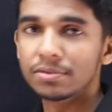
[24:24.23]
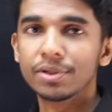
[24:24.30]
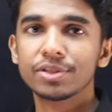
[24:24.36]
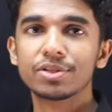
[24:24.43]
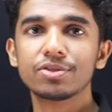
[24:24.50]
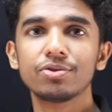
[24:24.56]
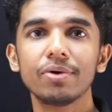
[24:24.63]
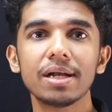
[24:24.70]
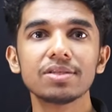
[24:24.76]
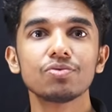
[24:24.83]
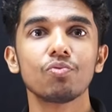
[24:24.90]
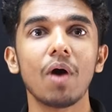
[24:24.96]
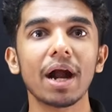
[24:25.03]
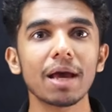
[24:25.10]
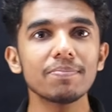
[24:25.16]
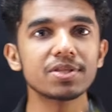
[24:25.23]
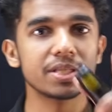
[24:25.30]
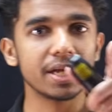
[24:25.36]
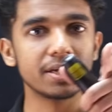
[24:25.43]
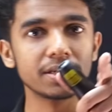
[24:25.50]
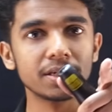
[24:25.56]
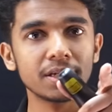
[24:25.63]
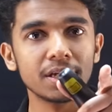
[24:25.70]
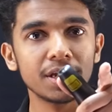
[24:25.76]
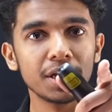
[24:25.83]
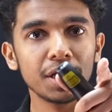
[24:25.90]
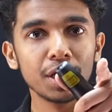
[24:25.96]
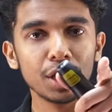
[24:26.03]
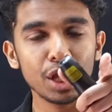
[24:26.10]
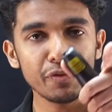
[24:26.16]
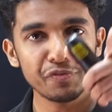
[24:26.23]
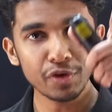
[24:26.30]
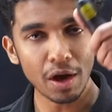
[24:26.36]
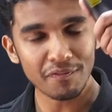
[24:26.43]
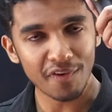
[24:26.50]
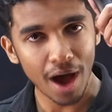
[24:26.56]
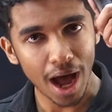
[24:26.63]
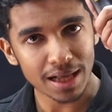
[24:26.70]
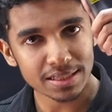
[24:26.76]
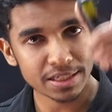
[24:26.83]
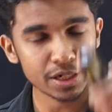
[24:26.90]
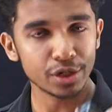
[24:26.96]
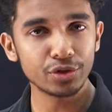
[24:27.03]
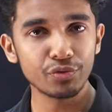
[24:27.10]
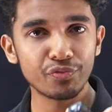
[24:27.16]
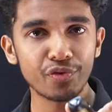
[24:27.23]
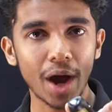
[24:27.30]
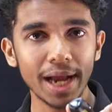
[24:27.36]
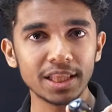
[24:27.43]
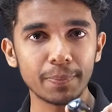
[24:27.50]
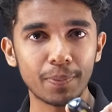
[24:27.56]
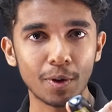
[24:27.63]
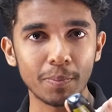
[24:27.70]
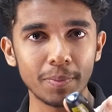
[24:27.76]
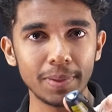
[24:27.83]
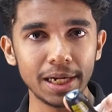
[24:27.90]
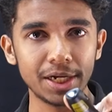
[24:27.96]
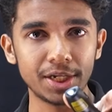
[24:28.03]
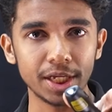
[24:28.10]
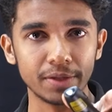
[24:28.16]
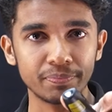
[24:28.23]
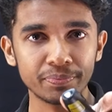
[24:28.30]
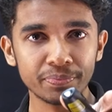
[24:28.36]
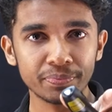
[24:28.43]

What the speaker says: So students, what I'm said, if you have asked to find the probability,